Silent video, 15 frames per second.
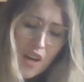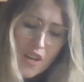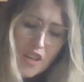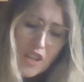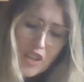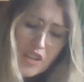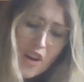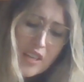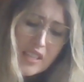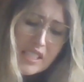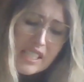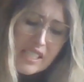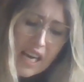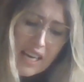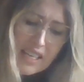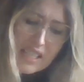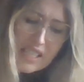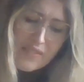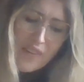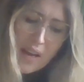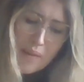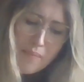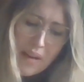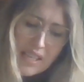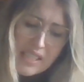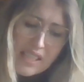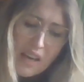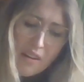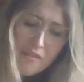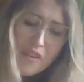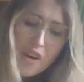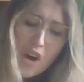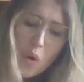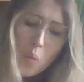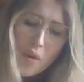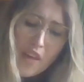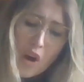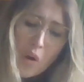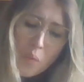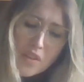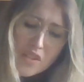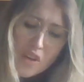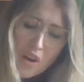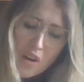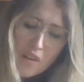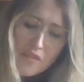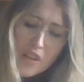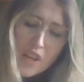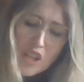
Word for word: could not satisfy myself without resolve